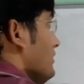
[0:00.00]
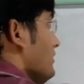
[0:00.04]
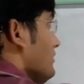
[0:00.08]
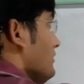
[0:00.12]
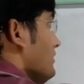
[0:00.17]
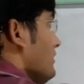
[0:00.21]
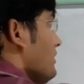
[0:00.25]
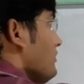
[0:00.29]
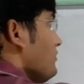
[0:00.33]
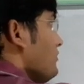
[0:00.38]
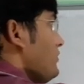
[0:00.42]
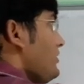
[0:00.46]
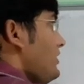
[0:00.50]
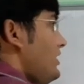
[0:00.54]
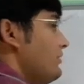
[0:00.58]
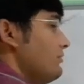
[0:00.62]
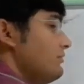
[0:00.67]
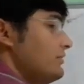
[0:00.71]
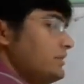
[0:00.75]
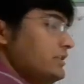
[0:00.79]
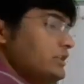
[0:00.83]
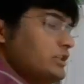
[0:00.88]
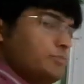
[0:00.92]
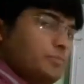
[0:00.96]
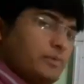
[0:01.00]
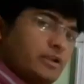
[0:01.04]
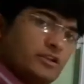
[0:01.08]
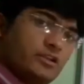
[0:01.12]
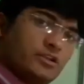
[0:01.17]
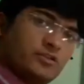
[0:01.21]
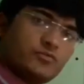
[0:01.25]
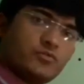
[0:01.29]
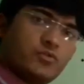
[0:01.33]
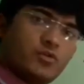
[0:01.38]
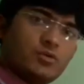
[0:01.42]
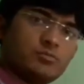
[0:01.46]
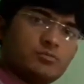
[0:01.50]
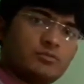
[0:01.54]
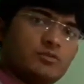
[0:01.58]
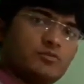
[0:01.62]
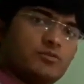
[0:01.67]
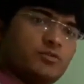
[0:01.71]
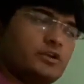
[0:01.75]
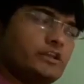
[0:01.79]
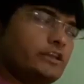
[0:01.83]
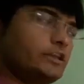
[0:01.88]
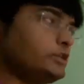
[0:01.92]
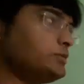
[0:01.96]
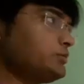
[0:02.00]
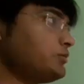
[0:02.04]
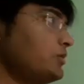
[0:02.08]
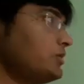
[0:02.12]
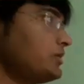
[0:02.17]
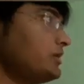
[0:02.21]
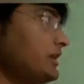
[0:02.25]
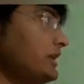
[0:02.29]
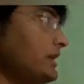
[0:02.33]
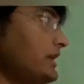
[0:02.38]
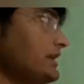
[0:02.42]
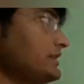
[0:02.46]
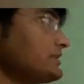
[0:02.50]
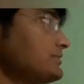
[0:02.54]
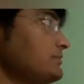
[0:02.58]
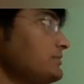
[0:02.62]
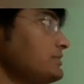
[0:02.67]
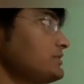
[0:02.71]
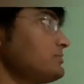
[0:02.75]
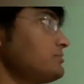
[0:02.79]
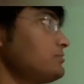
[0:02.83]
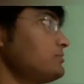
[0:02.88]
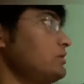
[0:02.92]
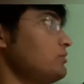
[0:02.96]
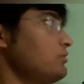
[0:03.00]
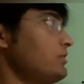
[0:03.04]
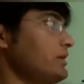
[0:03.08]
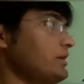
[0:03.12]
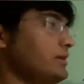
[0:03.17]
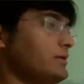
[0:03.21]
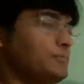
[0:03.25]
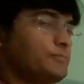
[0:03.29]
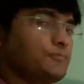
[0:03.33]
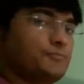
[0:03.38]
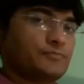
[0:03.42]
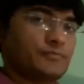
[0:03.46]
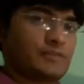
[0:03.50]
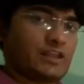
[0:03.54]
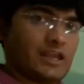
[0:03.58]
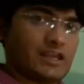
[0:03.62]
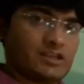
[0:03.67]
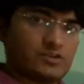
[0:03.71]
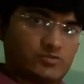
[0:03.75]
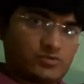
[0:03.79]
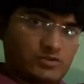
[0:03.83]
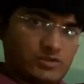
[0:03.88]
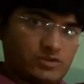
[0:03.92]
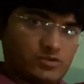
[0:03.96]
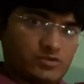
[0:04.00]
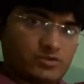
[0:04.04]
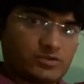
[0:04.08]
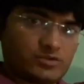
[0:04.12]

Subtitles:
Now we have an independent formula for e power ax plus by, as we know